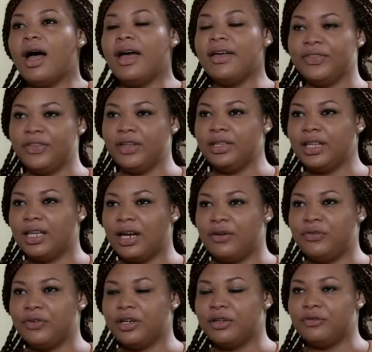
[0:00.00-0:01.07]
I think that
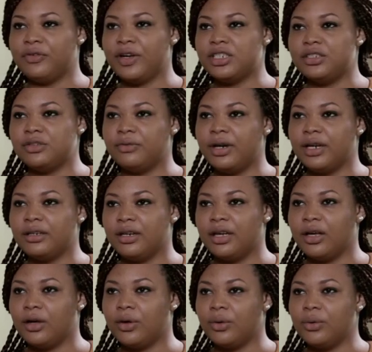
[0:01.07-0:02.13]
African fashion right
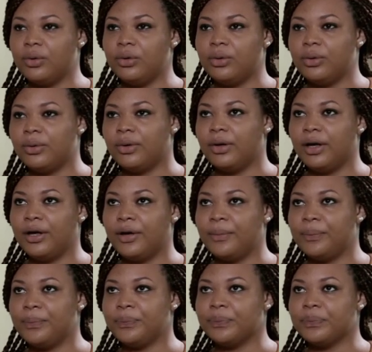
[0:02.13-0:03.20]
now,
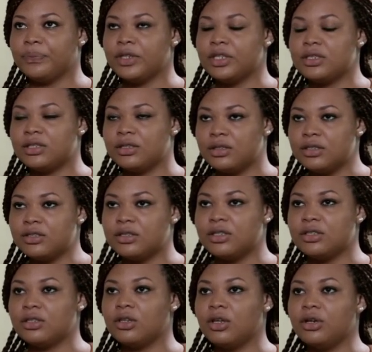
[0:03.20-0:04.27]

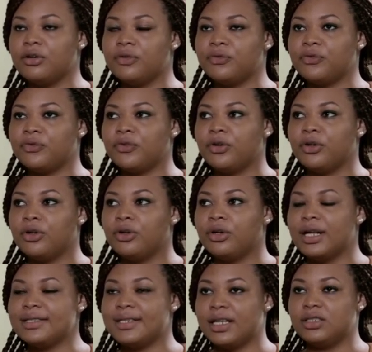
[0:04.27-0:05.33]
there's a lot of
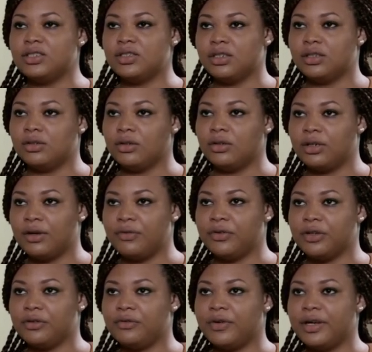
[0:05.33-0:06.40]
attention on
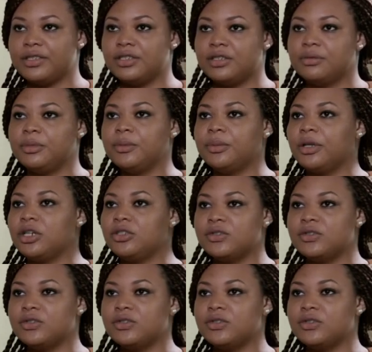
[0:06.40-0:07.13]
African fashion. People are